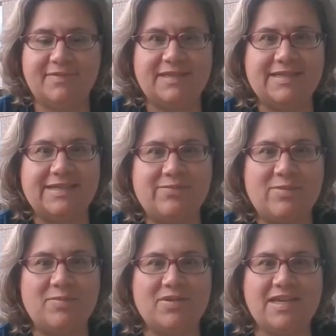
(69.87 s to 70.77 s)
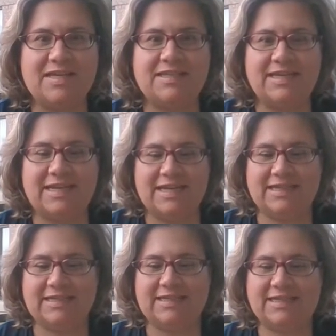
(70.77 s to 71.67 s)
See, remember these,
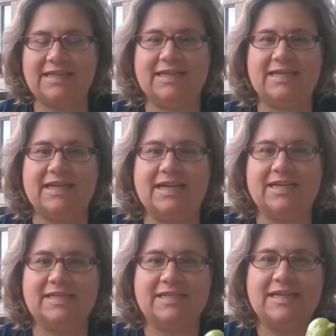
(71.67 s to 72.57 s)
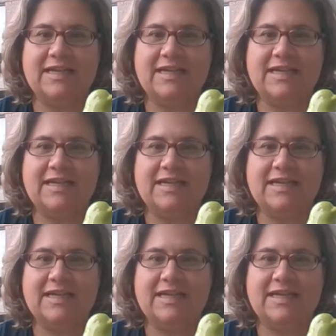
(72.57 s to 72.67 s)
ladies and guys?